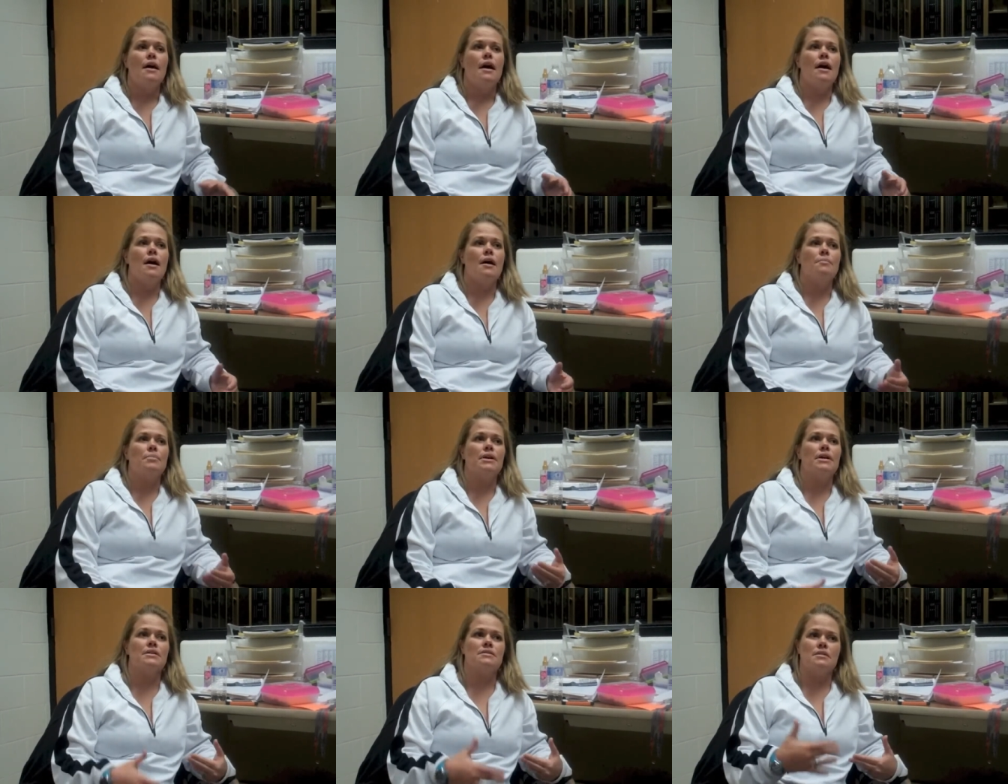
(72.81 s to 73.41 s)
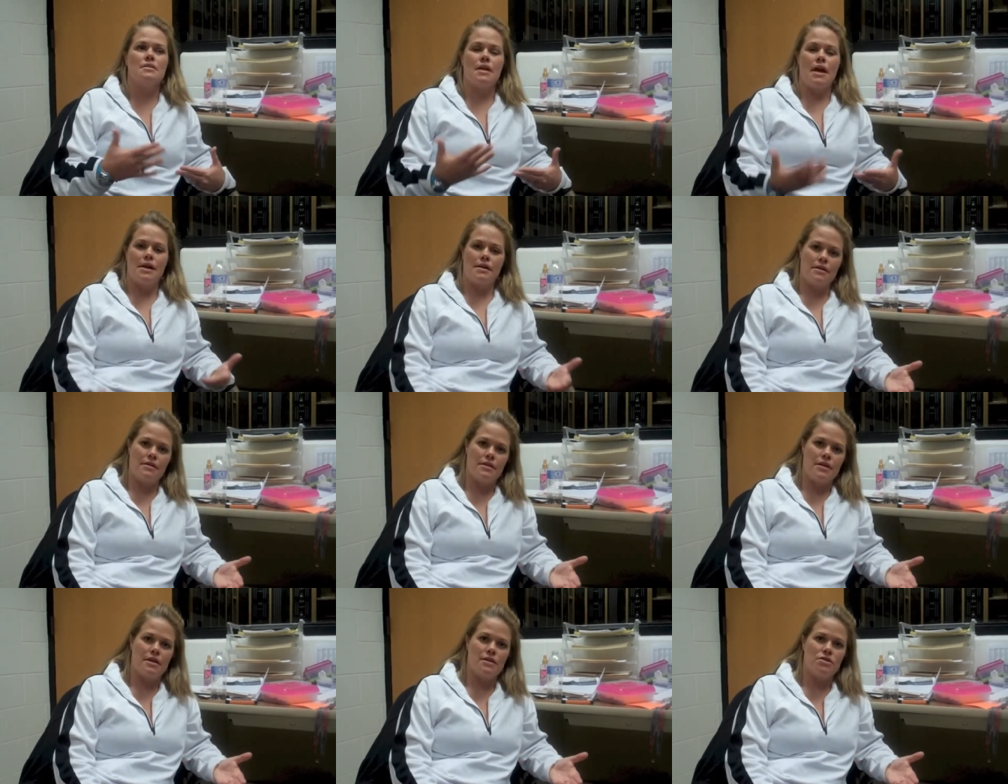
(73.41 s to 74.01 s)
uh, because a lot
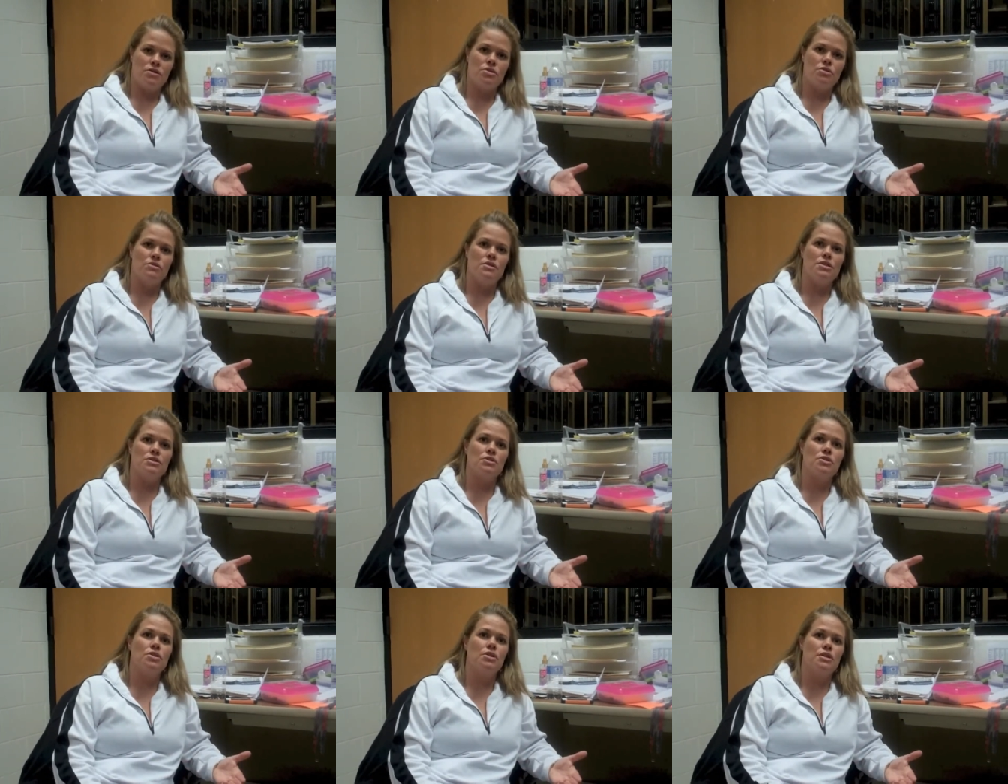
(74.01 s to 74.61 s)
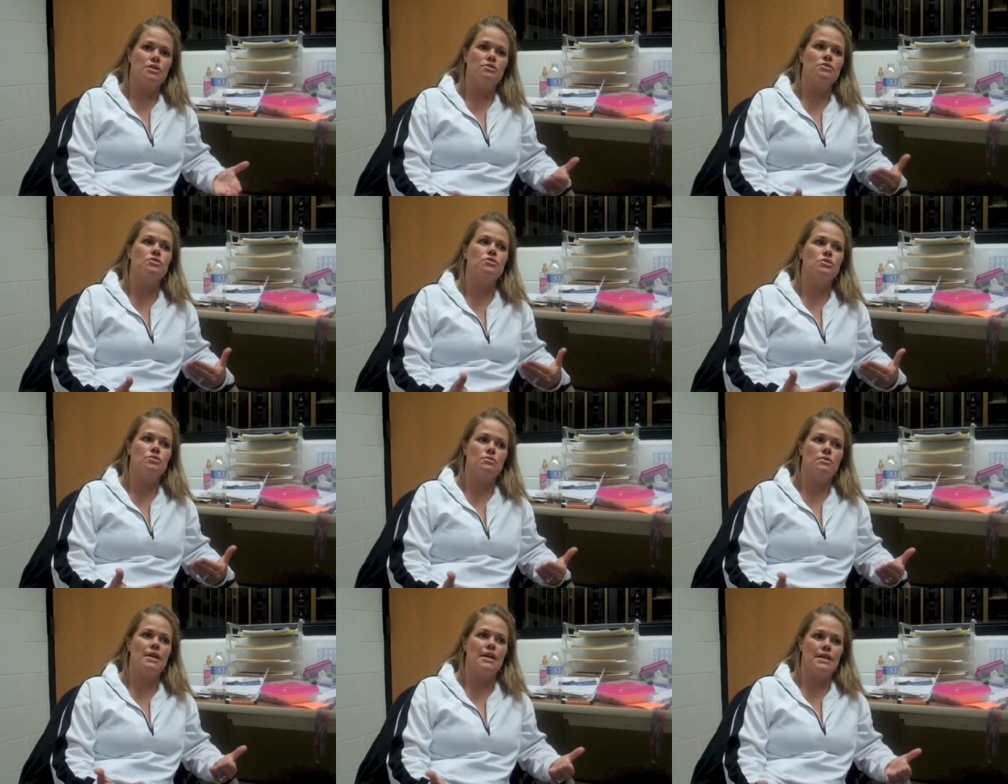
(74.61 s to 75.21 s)
of the students couldn't
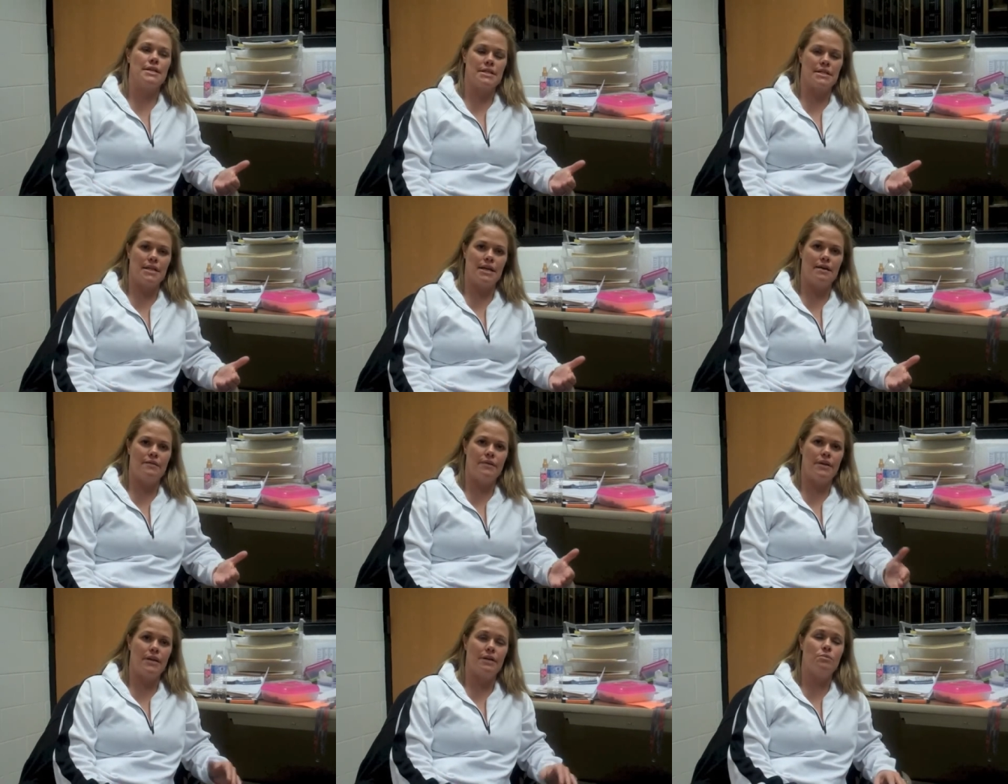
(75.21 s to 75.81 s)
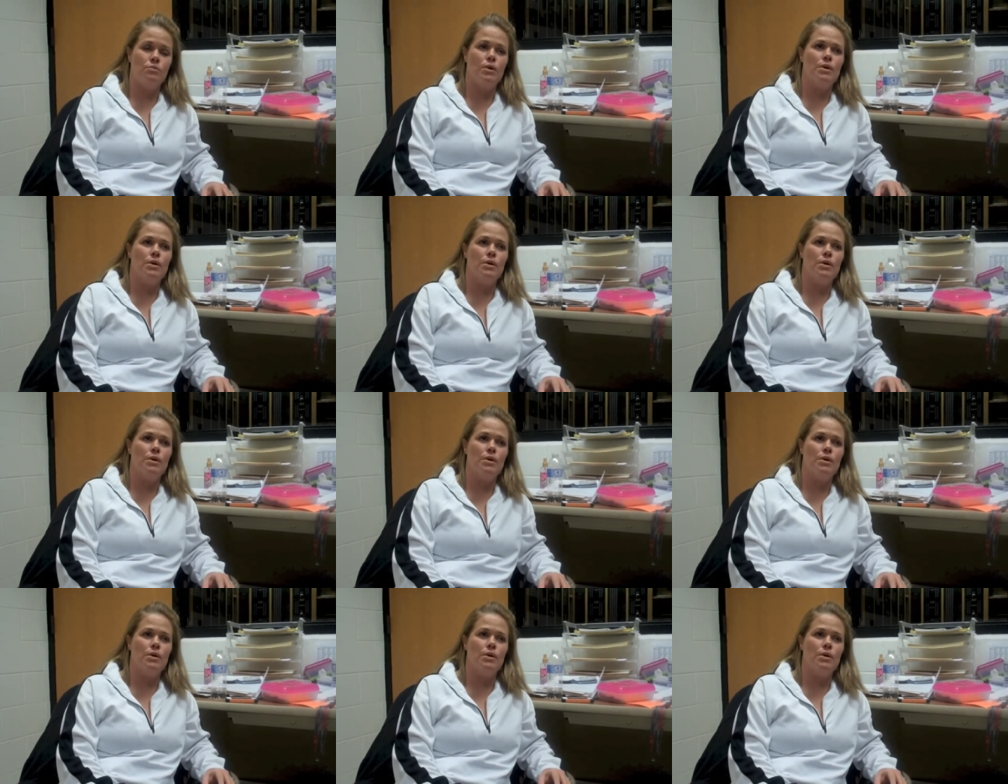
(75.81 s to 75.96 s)
do Thanksgiving.